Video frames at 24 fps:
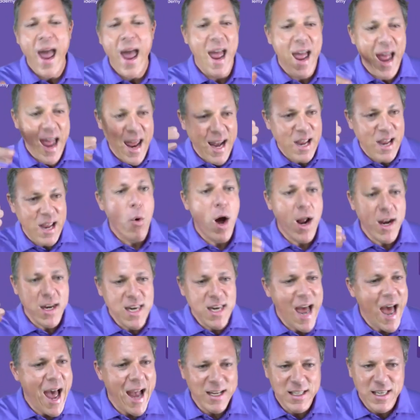any one
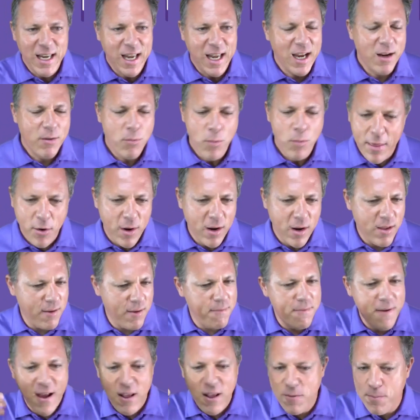tactic, whether it's a
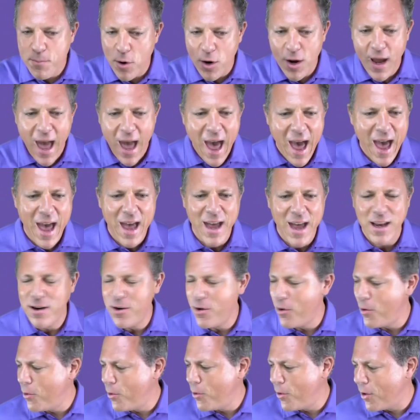Facebook ad
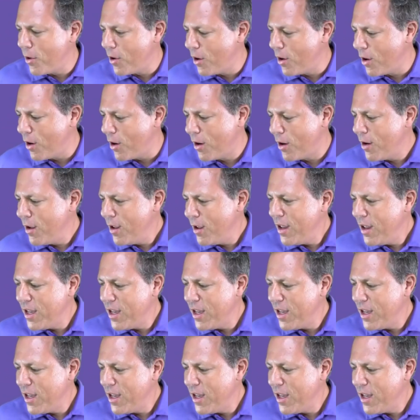or